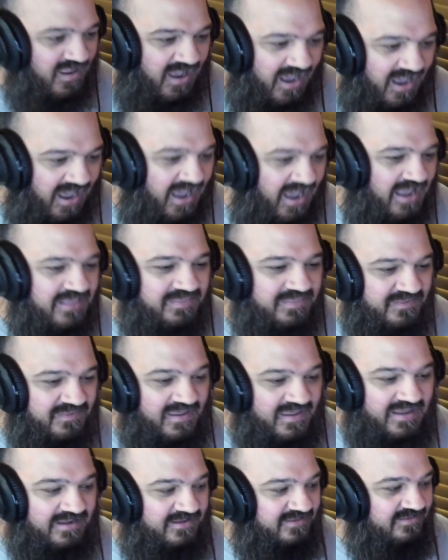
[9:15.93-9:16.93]
I
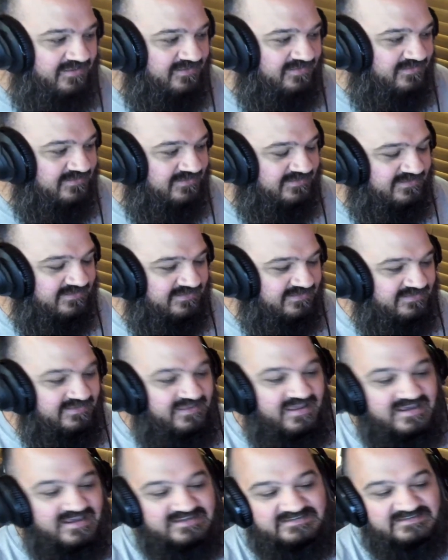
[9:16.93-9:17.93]
think
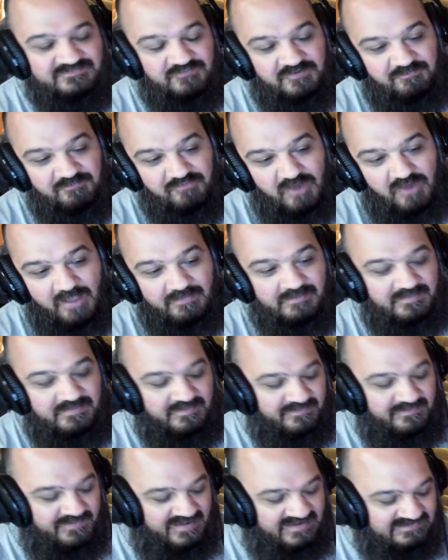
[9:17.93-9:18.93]
this would
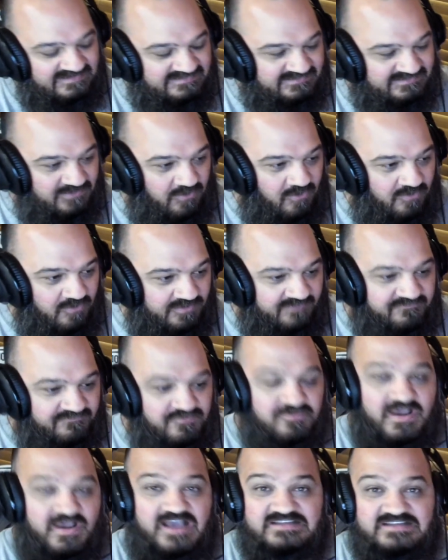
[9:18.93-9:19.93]
probably be a song. If
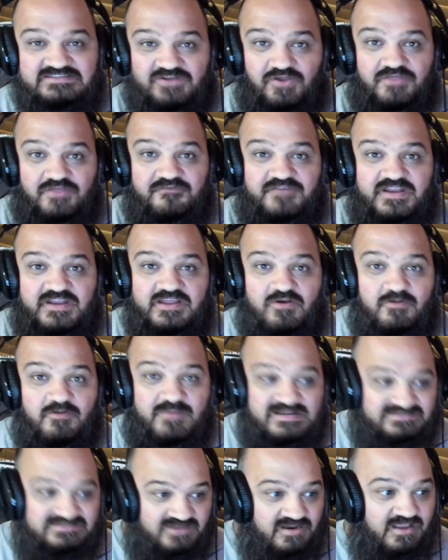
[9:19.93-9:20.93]
you guys saw the video of
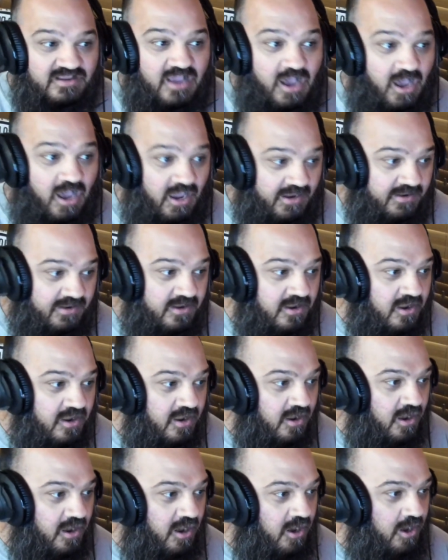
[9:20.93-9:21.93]
my son Kai,
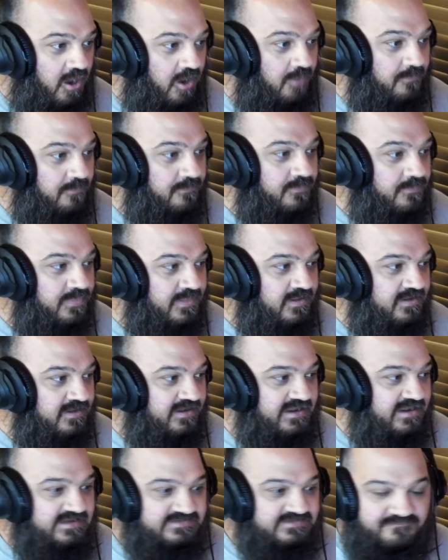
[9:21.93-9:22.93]

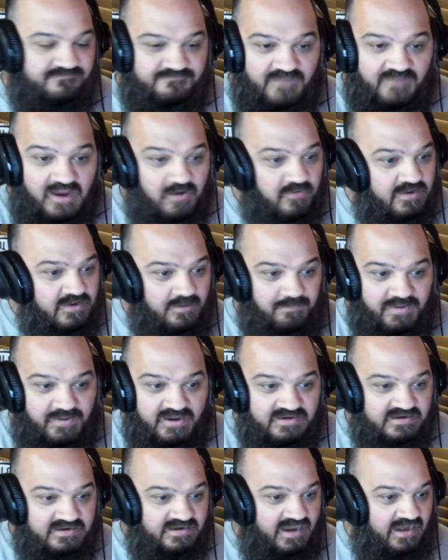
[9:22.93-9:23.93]
he's very
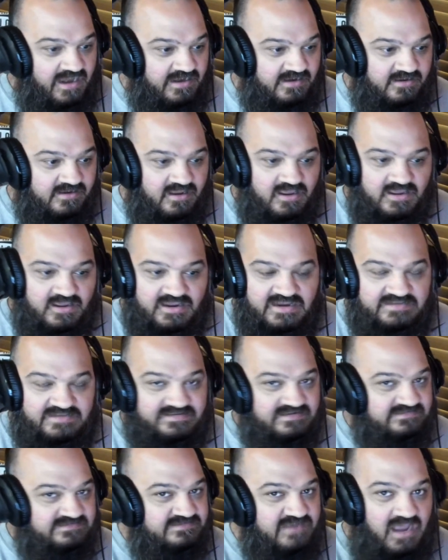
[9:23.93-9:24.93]
opinionated. He
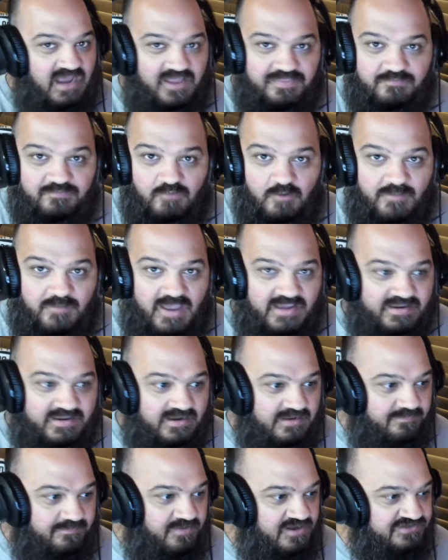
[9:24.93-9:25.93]
does not throw back
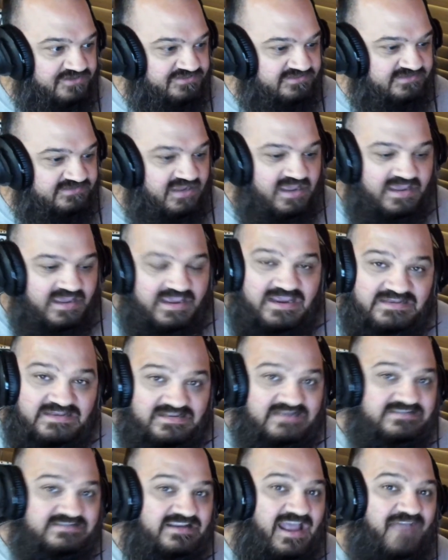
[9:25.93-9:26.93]
any punches. He
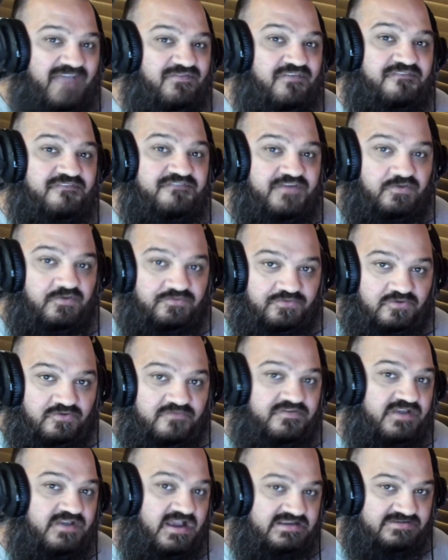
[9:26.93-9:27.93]
doesn't have a filter,
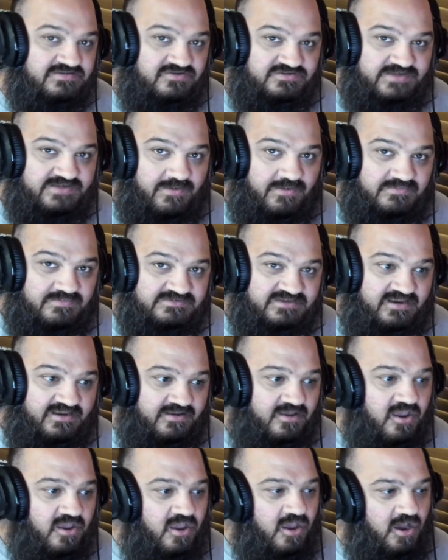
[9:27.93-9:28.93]
if you guys understand what I'm
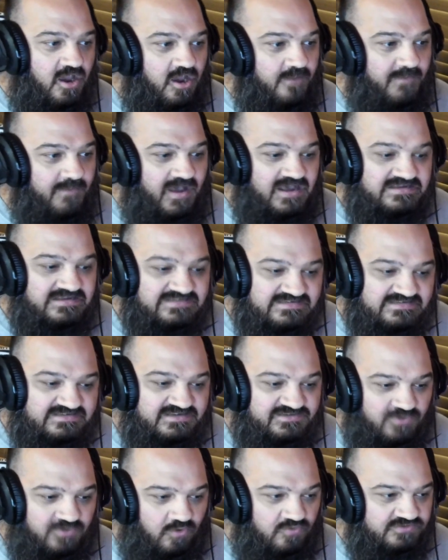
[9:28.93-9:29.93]
saying. Us as
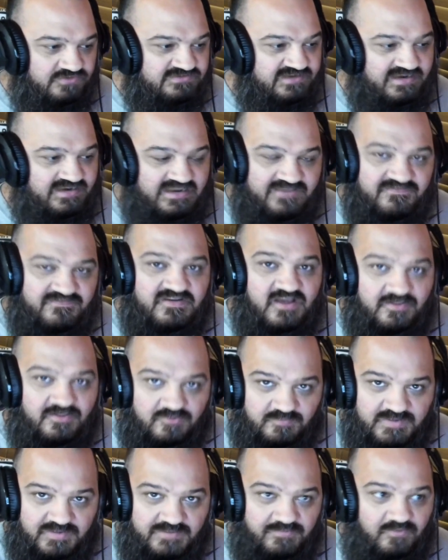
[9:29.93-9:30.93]
adults, and even
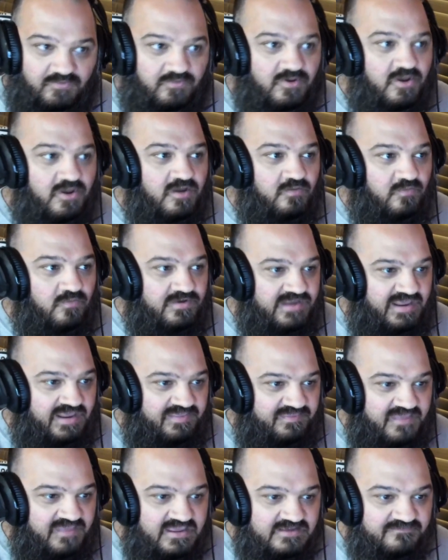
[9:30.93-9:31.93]
other people, when they
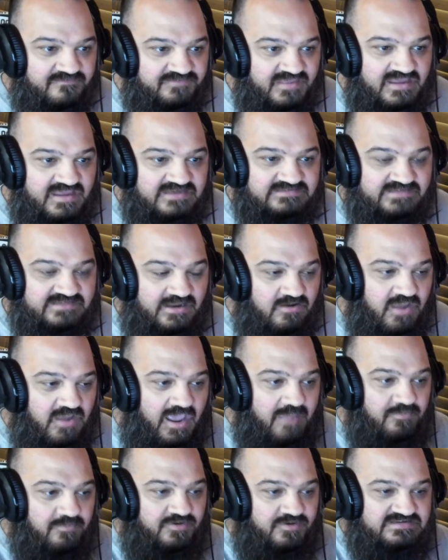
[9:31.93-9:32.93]
think of things, they're
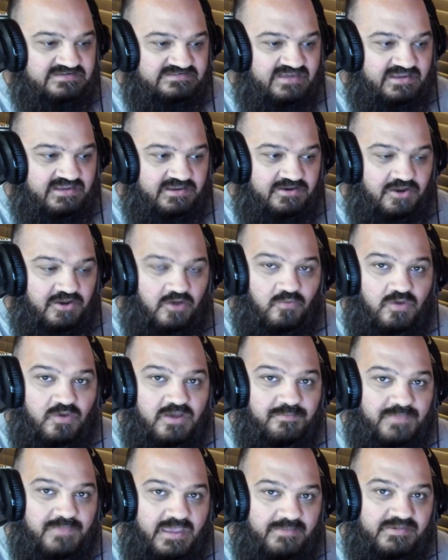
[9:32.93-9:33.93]
able to say, you know
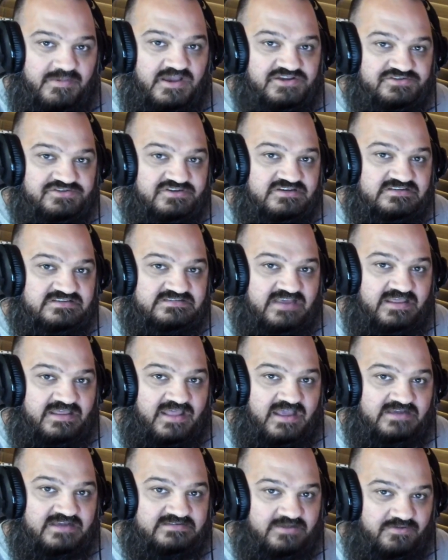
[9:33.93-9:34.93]
what, maybe I shouldn't say
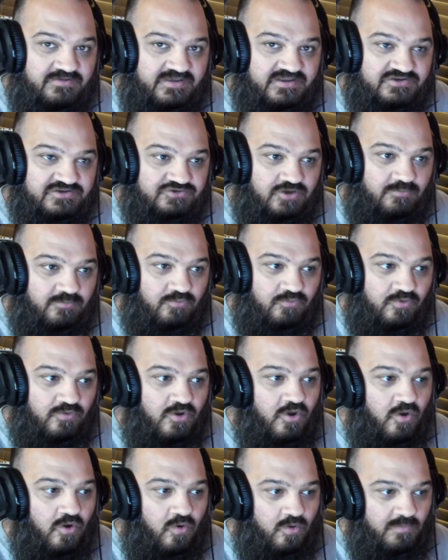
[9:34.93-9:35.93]
that because I'll get in trouble.
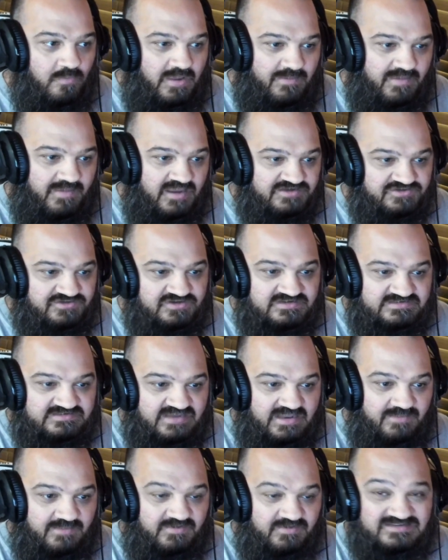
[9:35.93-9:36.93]
Or maybe I shouldn't
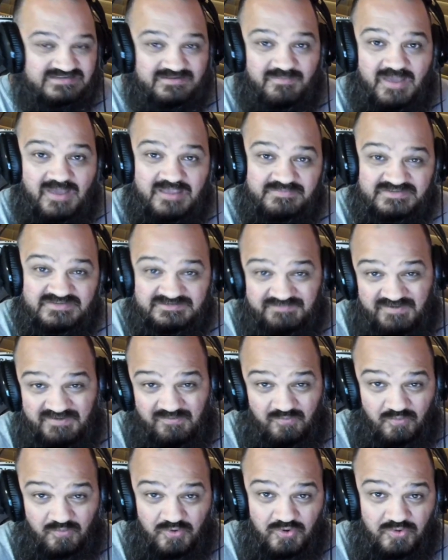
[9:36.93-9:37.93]
say that because it might just be
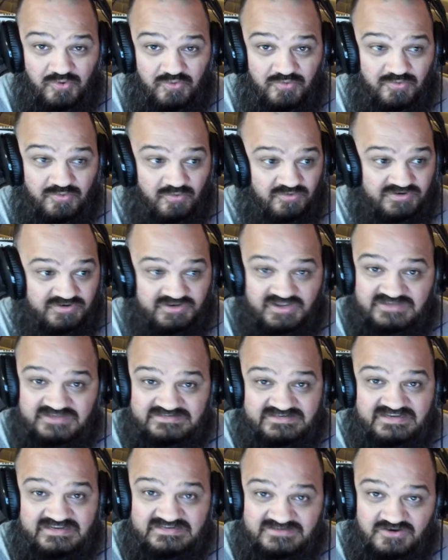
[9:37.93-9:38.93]
rude, or because
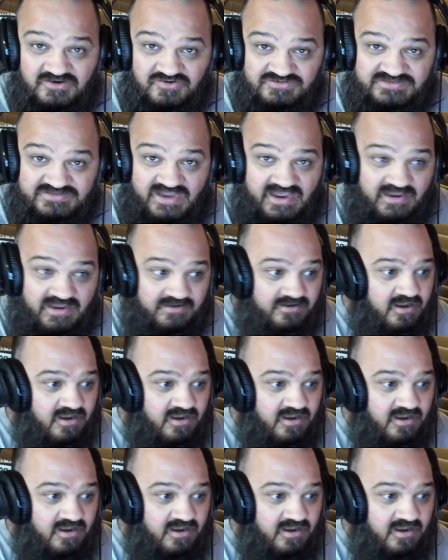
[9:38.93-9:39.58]
he doesn't understand.